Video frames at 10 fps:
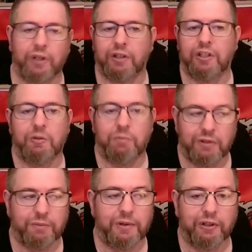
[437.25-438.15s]
and he'd
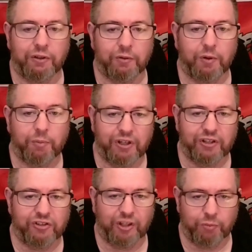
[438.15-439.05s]
be being a
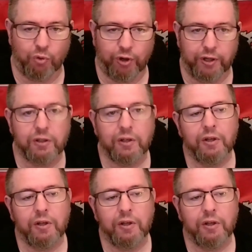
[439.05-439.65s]
pretty sick boy.